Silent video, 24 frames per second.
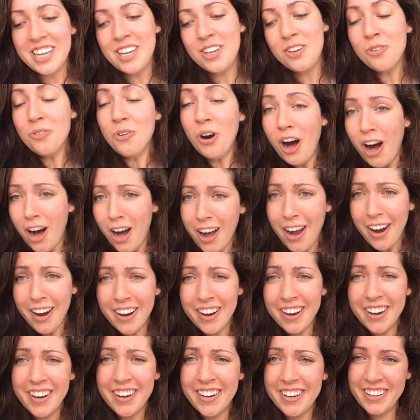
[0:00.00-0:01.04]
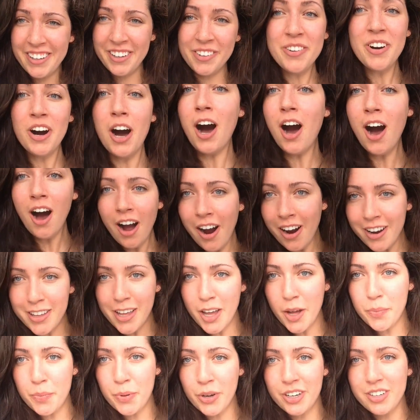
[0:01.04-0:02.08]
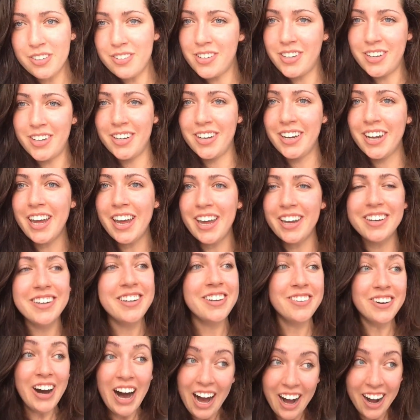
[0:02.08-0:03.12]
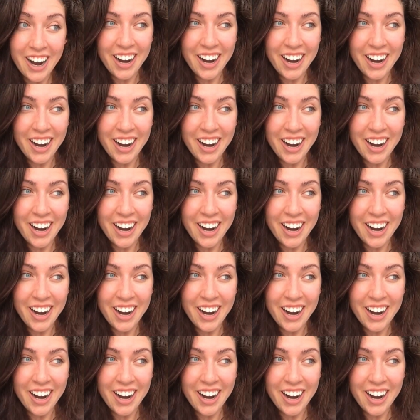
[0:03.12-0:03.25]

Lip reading: you are that person, and you